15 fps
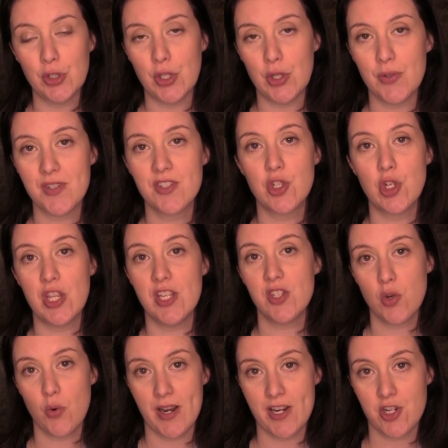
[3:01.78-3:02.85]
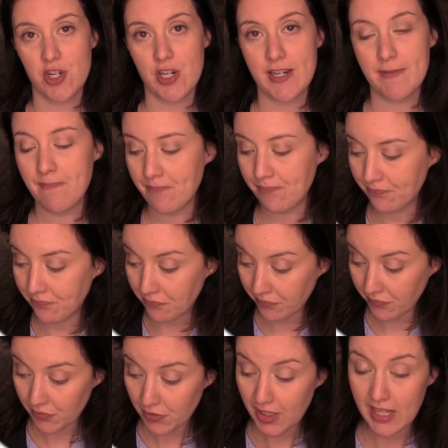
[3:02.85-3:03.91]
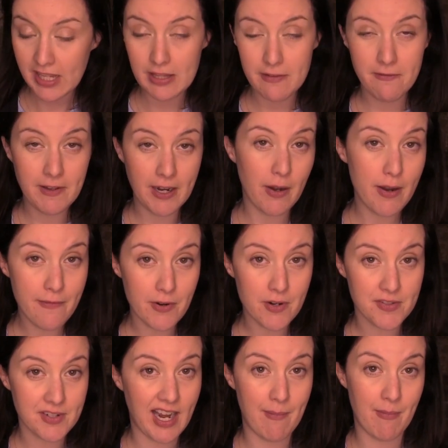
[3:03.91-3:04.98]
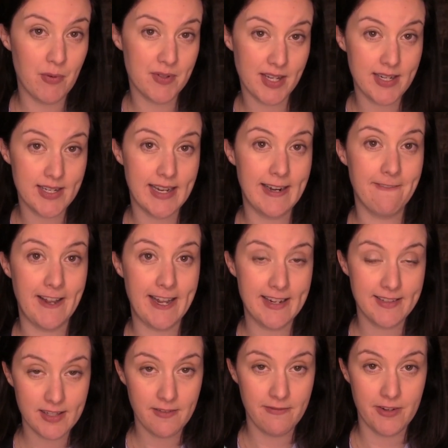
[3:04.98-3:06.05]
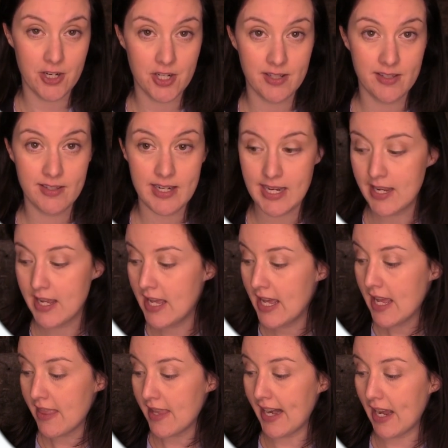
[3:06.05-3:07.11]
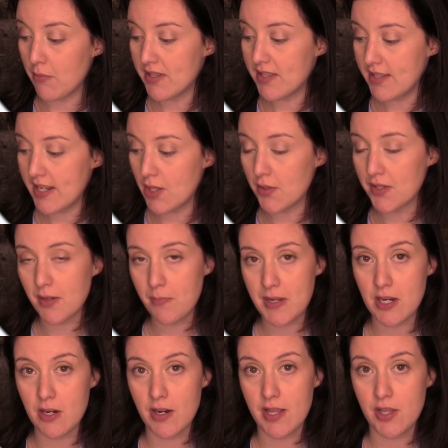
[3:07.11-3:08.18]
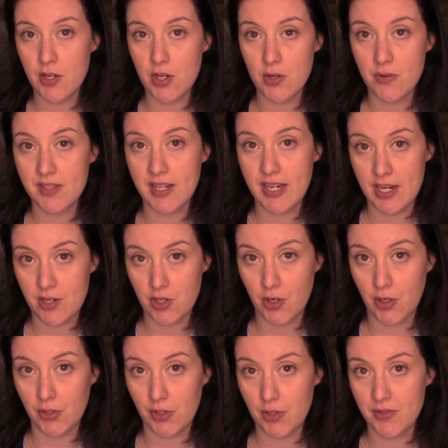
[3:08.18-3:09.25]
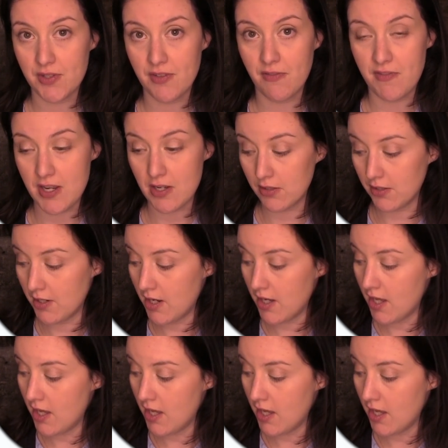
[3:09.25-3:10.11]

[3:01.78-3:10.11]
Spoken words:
notes to this question, the very first time it was identified as a deficiency, then I would see those appear in the notes and internal notes field.